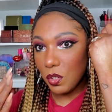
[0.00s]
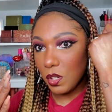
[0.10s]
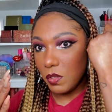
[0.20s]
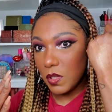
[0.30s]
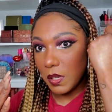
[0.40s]
or
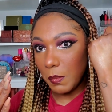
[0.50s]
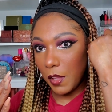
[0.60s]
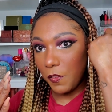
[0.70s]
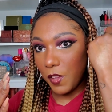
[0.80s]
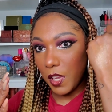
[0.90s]
using
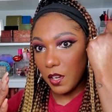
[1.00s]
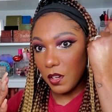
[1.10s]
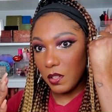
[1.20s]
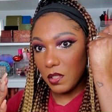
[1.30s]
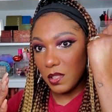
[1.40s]
my
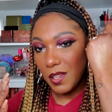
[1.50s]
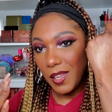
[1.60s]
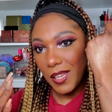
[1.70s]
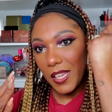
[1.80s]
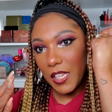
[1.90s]
fingers,
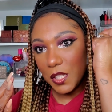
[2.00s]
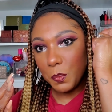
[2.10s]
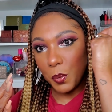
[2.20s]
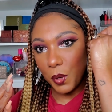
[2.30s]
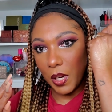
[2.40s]
it's
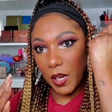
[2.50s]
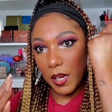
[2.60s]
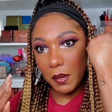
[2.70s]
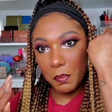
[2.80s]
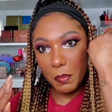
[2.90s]

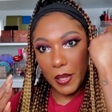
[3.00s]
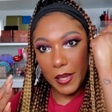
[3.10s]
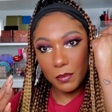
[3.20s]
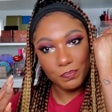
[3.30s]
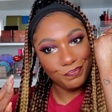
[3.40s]
pretty,
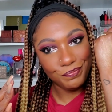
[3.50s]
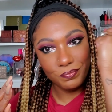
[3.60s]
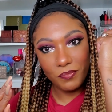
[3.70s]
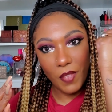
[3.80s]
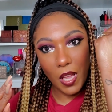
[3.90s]
but
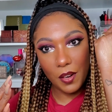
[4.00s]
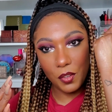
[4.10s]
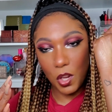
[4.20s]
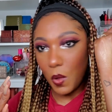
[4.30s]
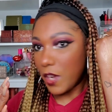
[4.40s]
I
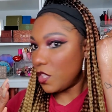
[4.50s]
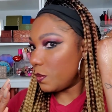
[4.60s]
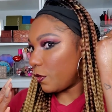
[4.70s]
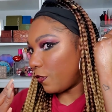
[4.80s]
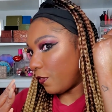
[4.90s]
don't know. I
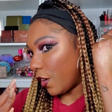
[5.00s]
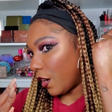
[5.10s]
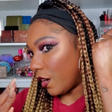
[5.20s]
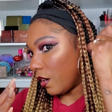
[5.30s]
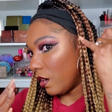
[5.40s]
just
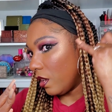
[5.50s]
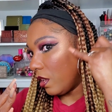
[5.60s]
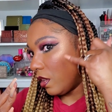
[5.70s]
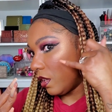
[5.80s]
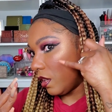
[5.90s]
prefer,
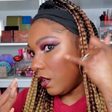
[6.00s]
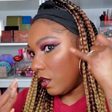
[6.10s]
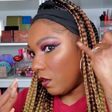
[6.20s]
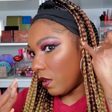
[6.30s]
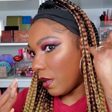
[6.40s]
you
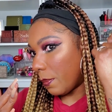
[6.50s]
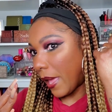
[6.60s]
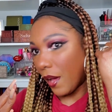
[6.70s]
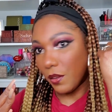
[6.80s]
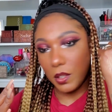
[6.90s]
know, a
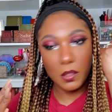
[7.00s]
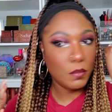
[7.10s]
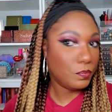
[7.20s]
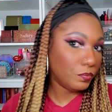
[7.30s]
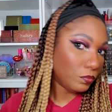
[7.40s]
powder,
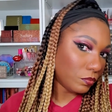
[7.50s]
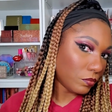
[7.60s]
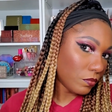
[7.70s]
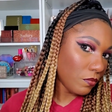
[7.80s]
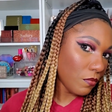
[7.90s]

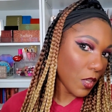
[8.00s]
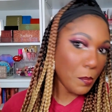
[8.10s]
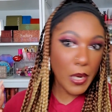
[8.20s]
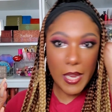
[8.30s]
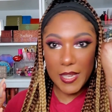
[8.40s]

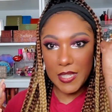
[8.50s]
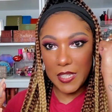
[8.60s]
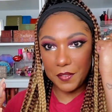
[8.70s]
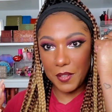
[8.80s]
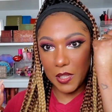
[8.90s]
but I can
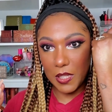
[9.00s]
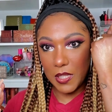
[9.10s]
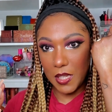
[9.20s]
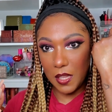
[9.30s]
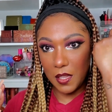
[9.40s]
definitely
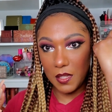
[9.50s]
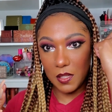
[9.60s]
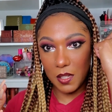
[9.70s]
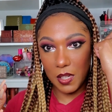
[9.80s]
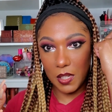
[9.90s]
see this
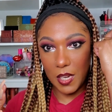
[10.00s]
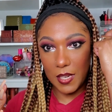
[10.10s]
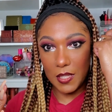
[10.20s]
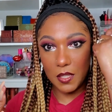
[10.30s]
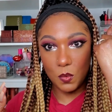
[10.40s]
looking
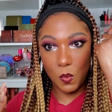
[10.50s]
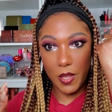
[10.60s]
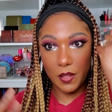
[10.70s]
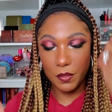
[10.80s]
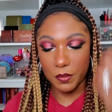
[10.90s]
nice as
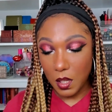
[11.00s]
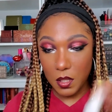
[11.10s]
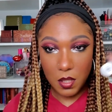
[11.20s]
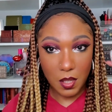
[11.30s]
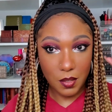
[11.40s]
well.
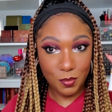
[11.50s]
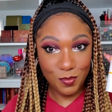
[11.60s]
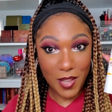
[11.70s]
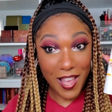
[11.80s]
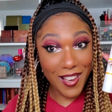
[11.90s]
So
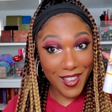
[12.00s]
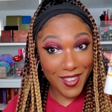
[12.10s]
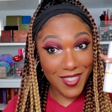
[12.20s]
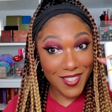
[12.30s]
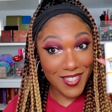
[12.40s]
I
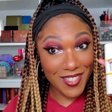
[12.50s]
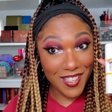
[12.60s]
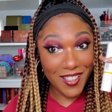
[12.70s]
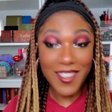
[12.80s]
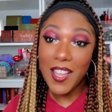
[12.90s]
like this
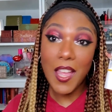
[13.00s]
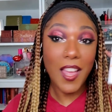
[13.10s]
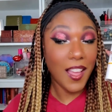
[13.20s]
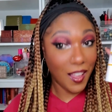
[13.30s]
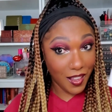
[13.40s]
stick
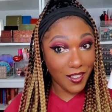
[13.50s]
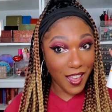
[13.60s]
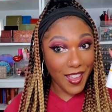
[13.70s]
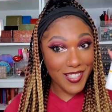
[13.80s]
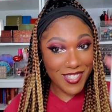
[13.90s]
a lot.